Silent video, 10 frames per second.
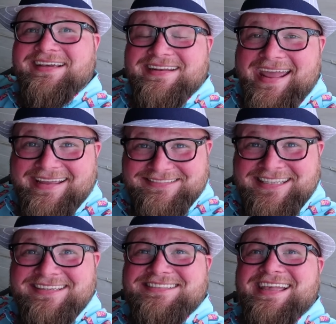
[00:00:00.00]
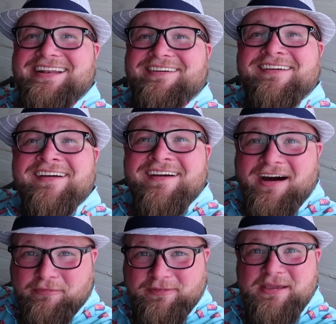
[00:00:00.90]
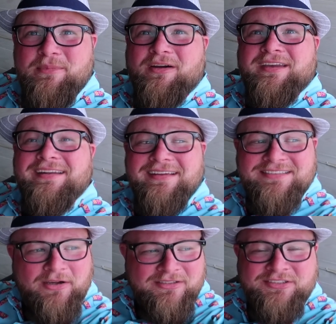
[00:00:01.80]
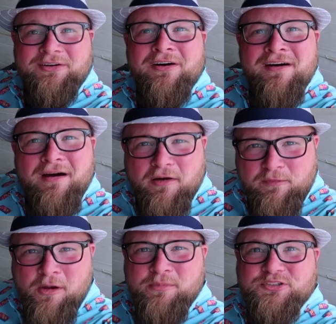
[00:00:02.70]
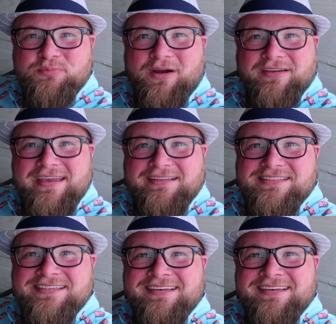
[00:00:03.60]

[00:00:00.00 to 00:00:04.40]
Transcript: an antique center, a flea market, it's also a farmer's market.